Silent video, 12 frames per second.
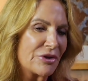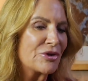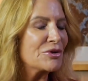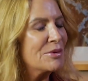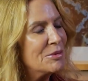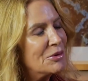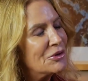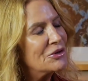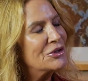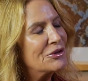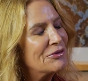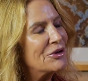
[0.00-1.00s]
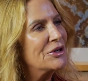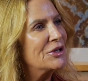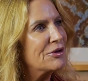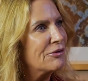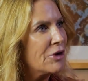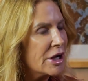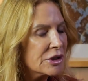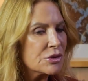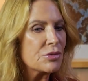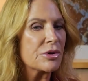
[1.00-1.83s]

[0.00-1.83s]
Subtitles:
of those people are still very dear friends.